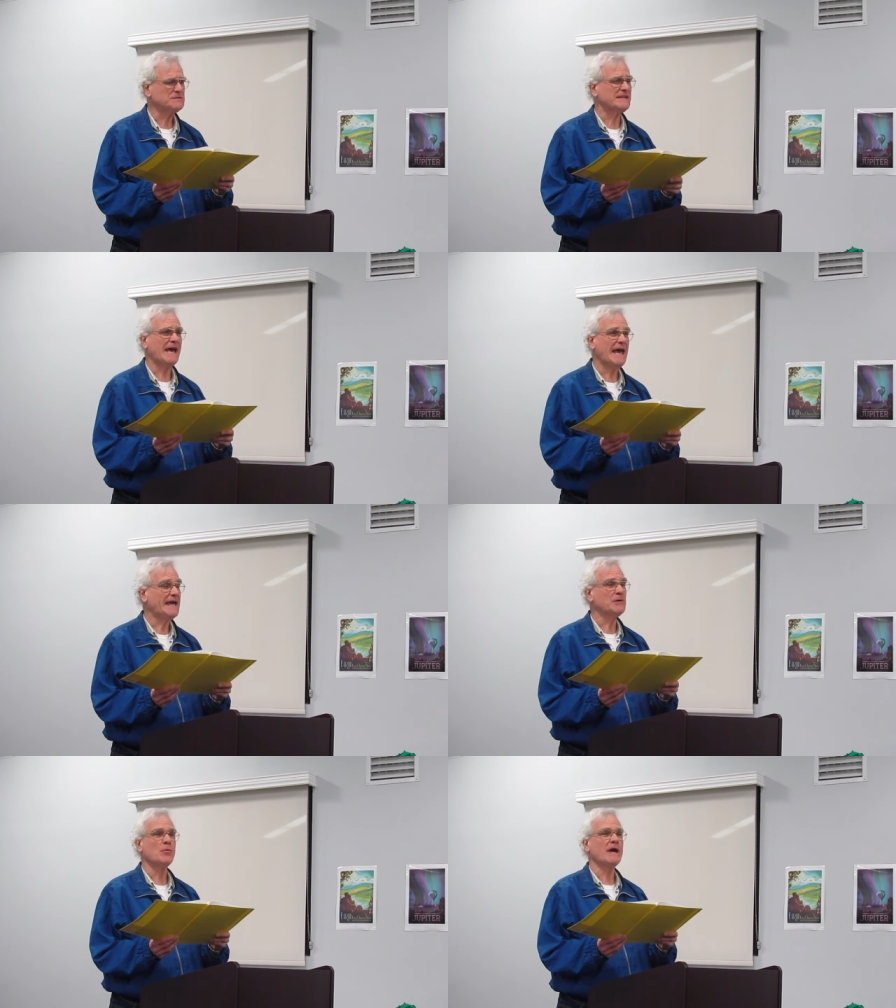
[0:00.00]

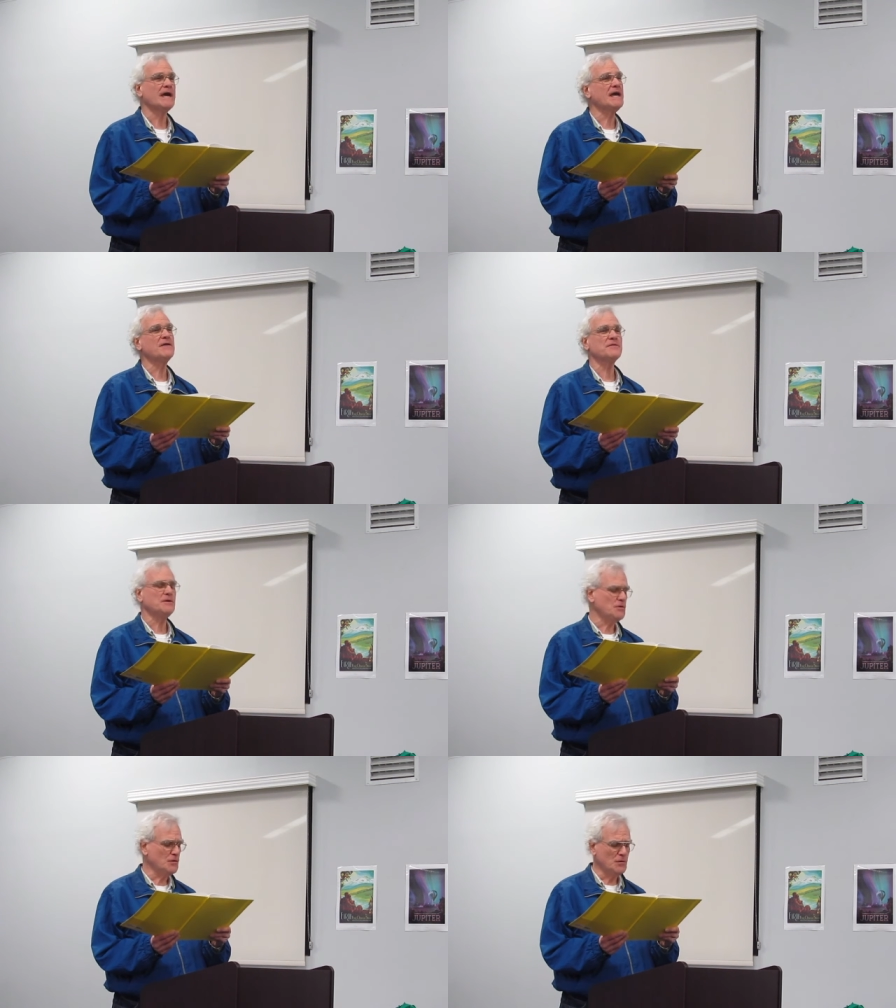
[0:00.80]
saying with
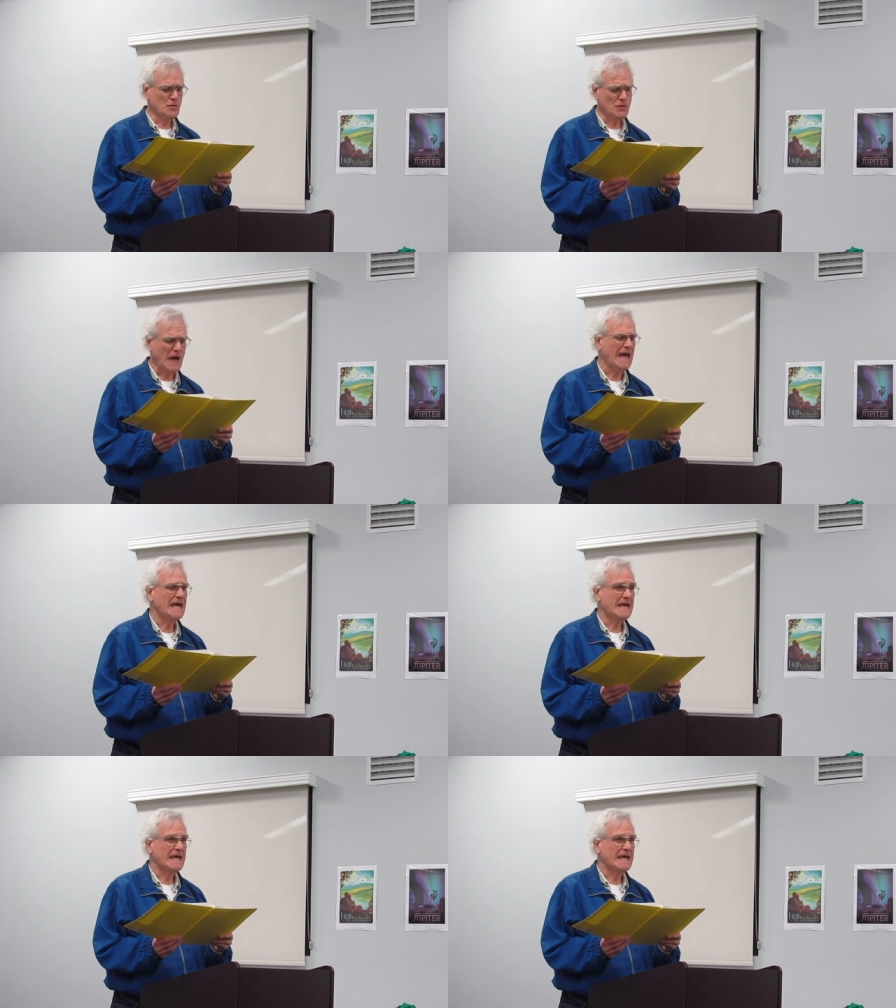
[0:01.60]
you,